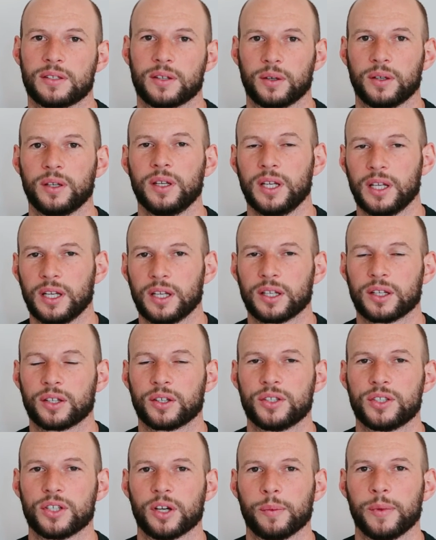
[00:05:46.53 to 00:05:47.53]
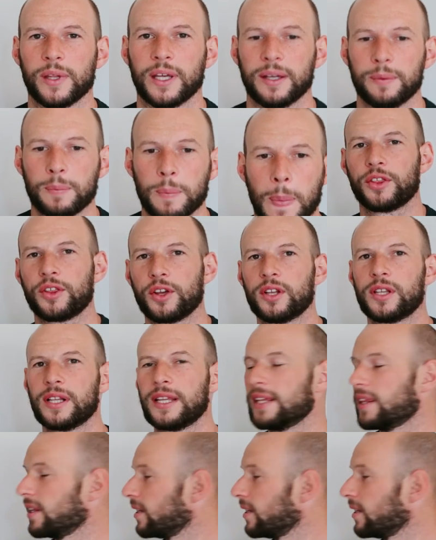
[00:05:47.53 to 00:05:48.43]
So good job there. Thirdly,